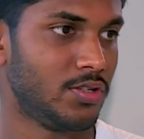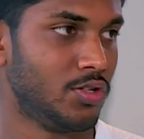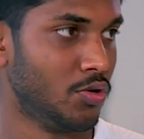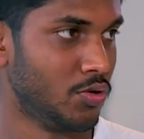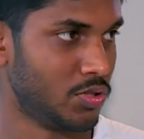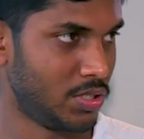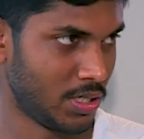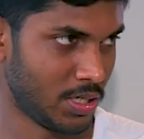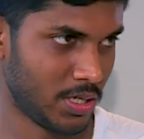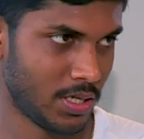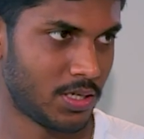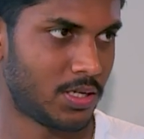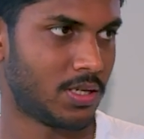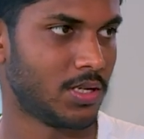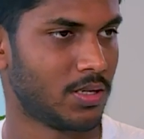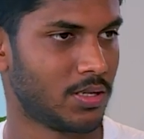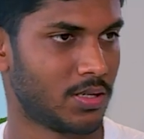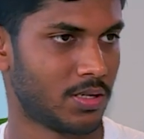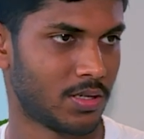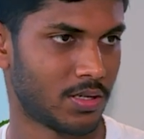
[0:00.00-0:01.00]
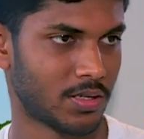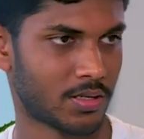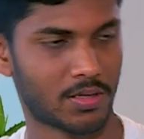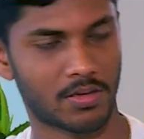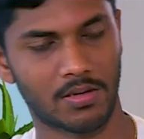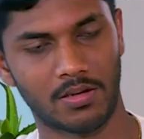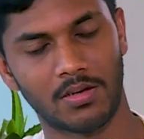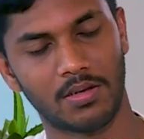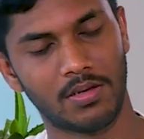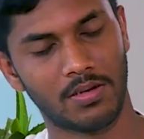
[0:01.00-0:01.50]
using it
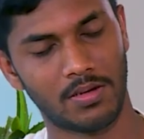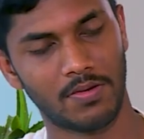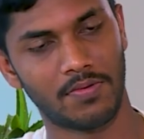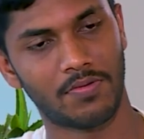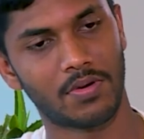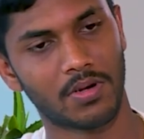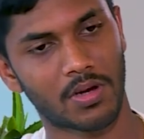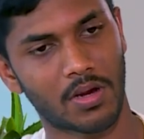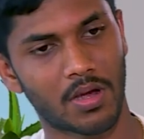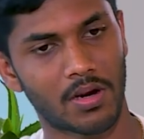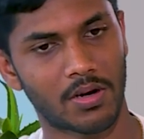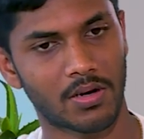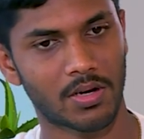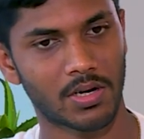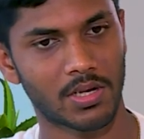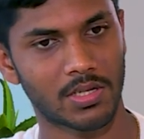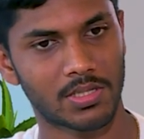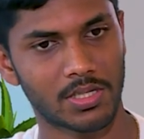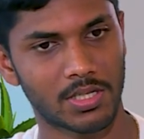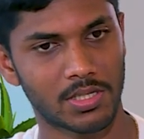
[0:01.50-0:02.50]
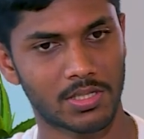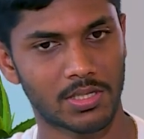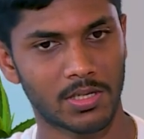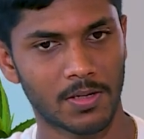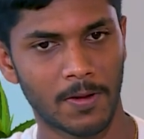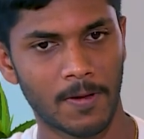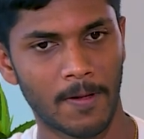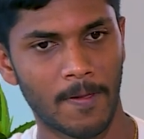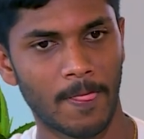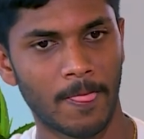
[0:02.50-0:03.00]
in different countries, is
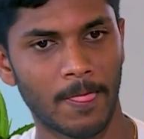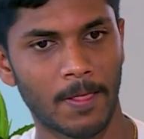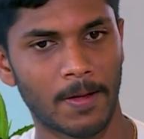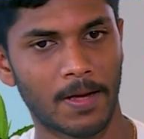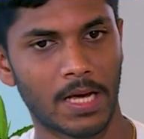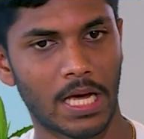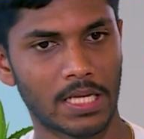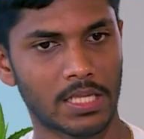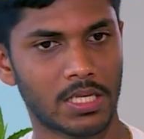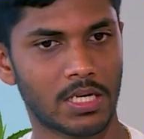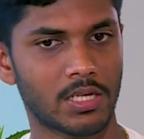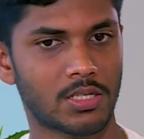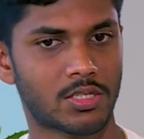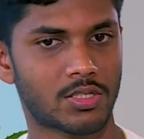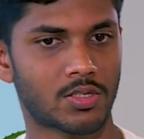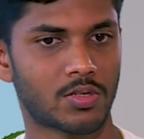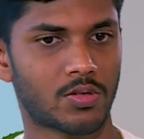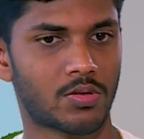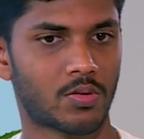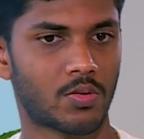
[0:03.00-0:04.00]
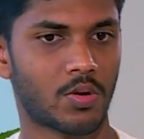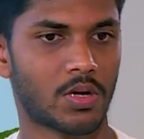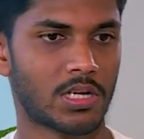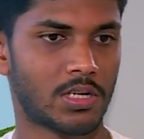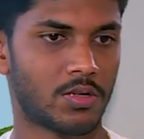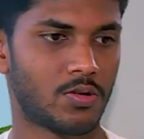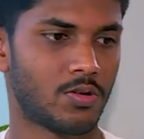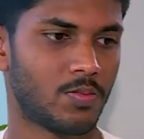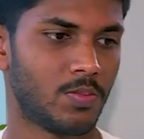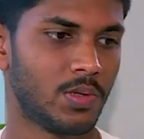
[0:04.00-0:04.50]
I think it's
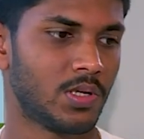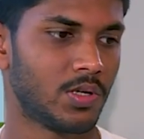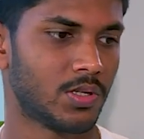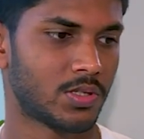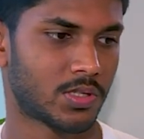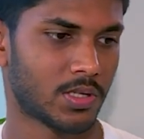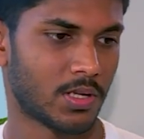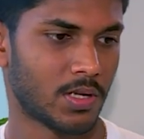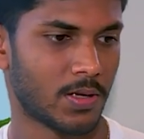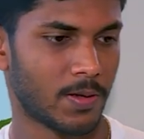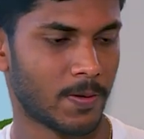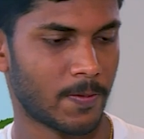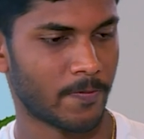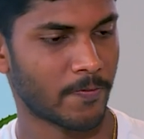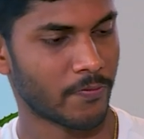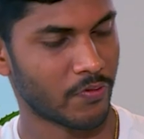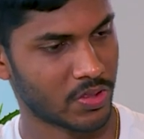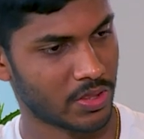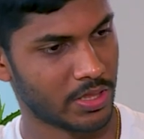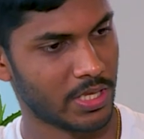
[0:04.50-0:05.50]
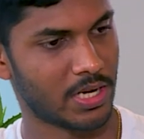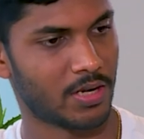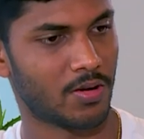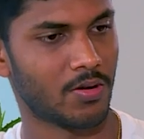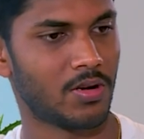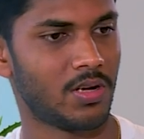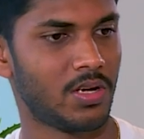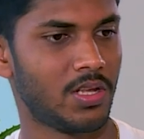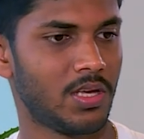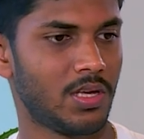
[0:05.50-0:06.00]
quite good, because with that
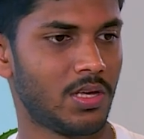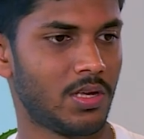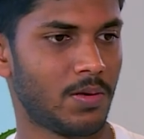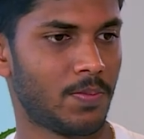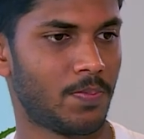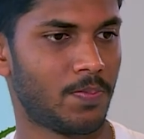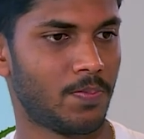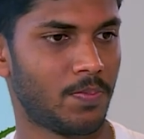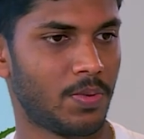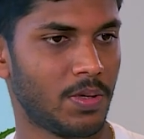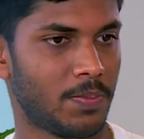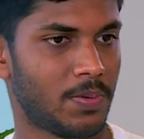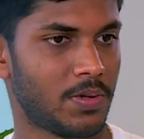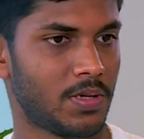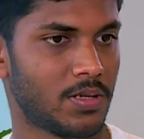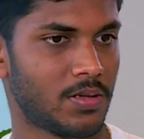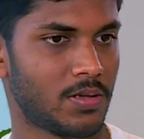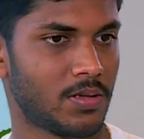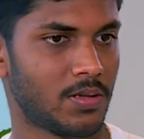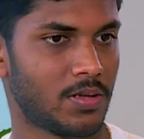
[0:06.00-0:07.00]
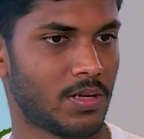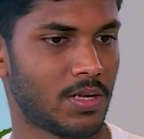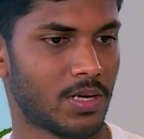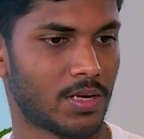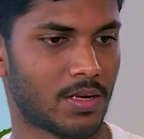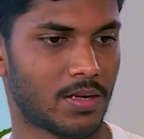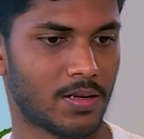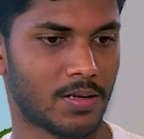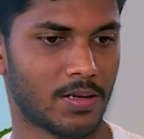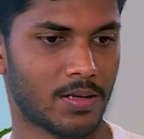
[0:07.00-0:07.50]
only people,
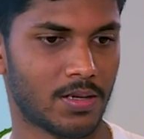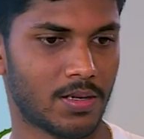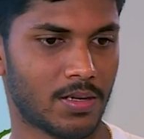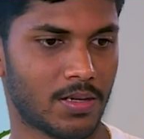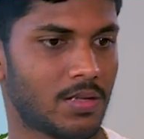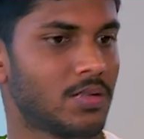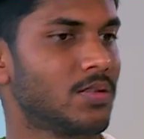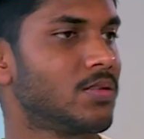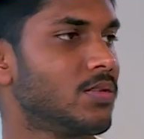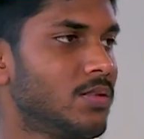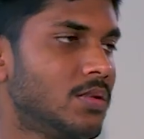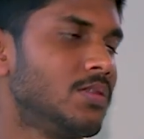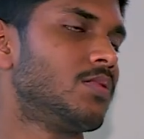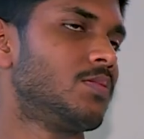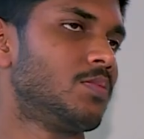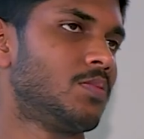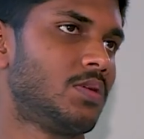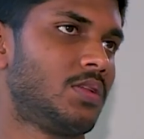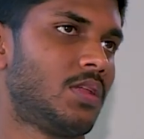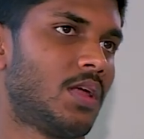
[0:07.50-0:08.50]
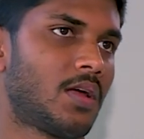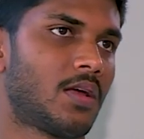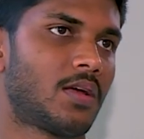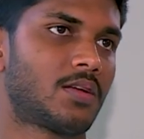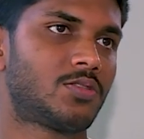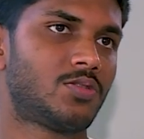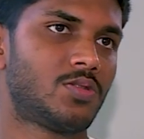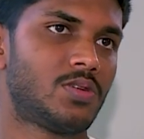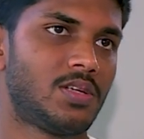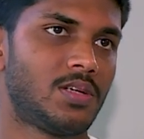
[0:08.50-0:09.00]
like
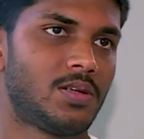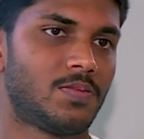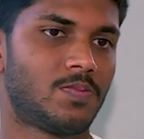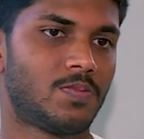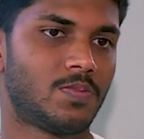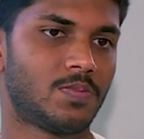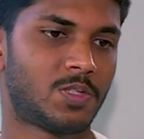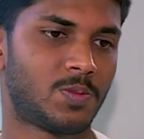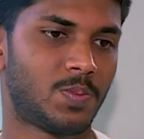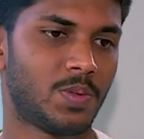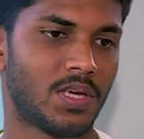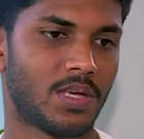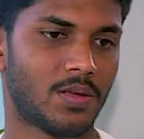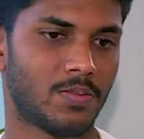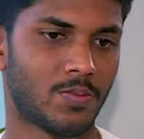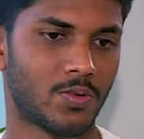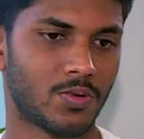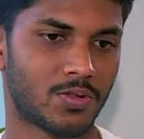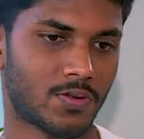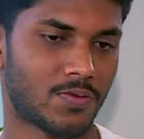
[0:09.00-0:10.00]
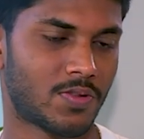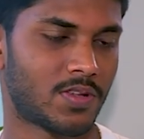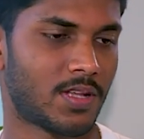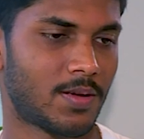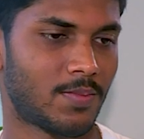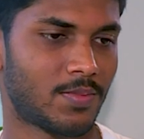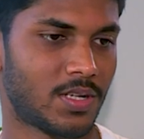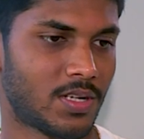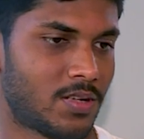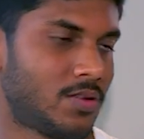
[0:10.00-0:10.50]
actually speaking, most of the
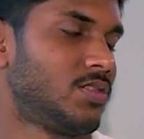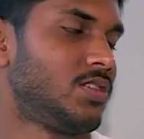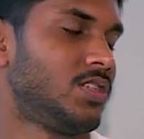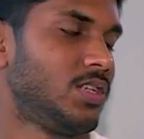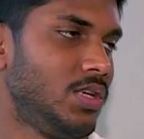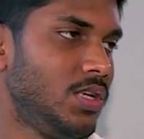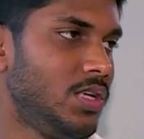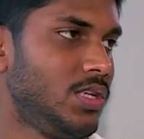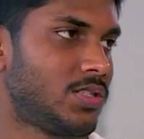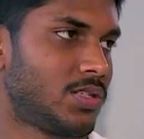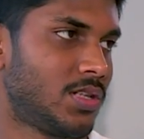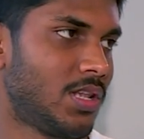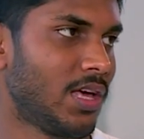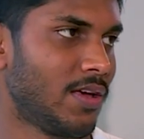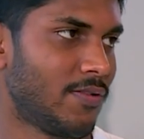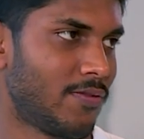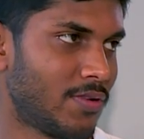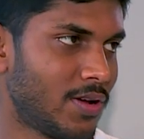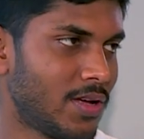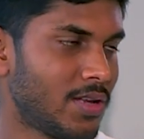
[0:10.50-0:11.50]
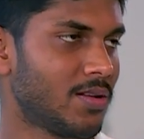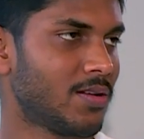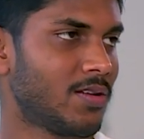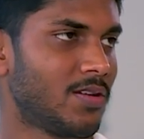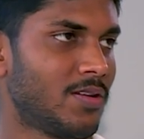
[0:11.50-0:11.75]
time technology is life, right?